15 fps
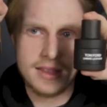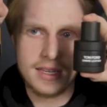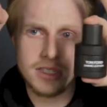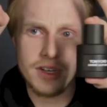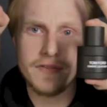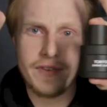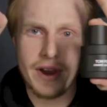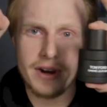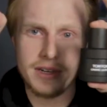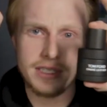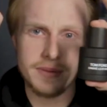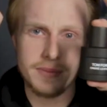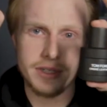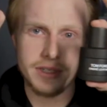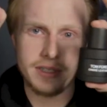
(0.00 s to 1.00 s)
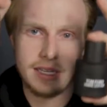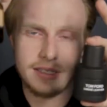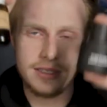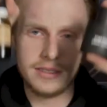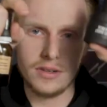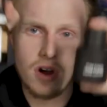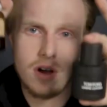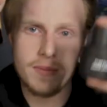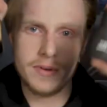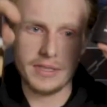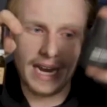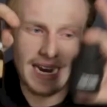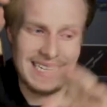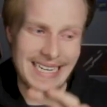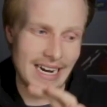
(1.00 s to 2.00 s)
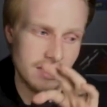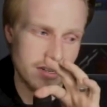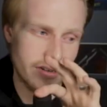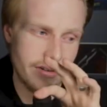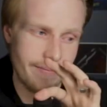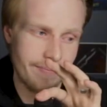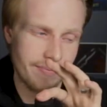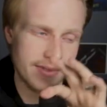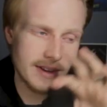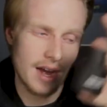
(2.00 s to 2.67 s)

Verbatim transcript: These are very similar scents. These are almost identical.